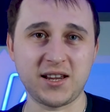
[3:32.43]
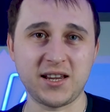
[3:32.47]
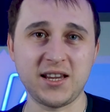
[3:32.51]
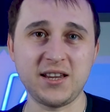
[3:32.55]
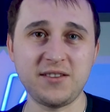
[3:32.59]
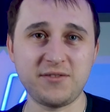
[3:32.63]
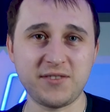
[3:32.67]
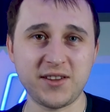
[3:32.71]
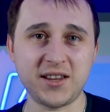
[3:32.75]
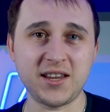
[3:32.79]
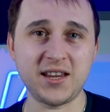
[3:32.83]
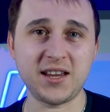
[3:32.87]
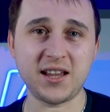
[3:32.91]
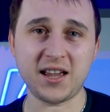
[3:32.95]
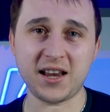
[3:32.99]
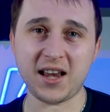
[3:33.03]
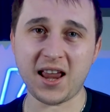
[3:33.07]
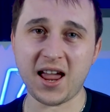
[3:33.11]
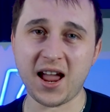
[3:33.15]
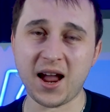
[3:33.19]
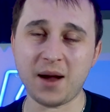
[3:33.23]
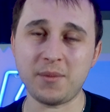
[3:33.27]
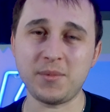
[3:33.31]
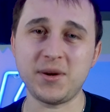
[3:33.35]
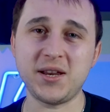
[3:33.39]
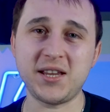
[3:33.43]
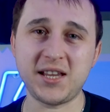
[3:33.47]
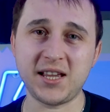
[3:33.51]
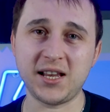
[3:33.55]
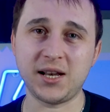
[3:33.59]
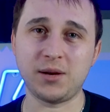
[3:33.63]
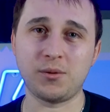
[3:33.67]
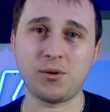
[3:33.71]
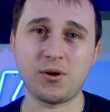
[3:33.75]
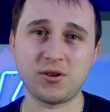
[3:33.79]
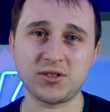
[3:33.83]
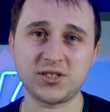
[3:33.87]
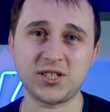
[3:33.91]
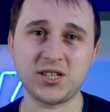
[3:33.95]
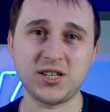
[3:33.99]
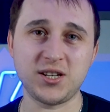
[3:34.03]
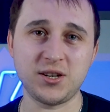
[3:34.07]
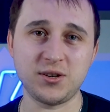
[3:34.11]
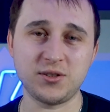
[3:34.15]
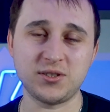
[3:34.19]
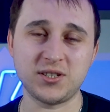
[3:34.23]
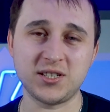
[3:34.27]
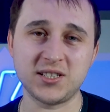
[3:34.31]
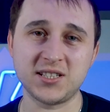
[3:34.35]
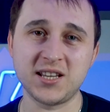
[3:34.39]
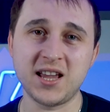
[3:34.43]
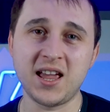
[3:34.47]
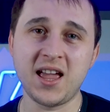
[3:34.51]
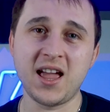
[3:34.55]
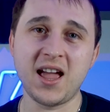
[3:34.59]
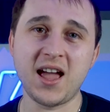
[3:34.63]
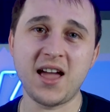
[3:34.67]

EV and how many kilowatts it uses,